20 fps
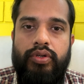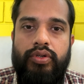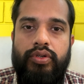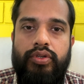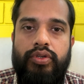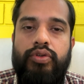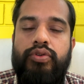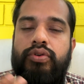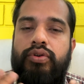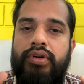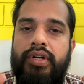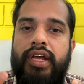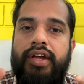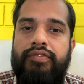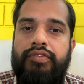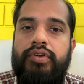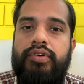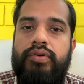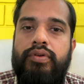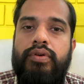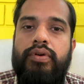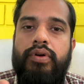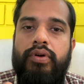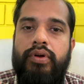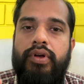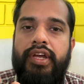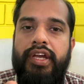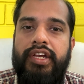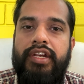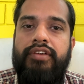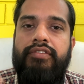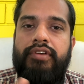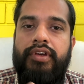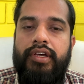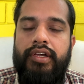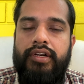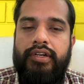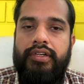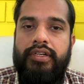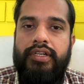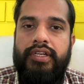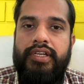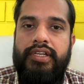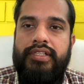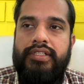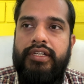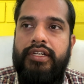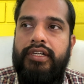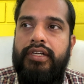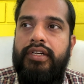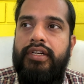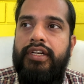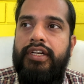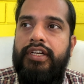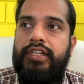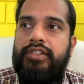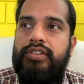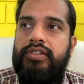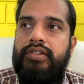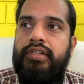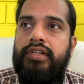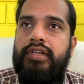You don't have to go anywhere. He said it is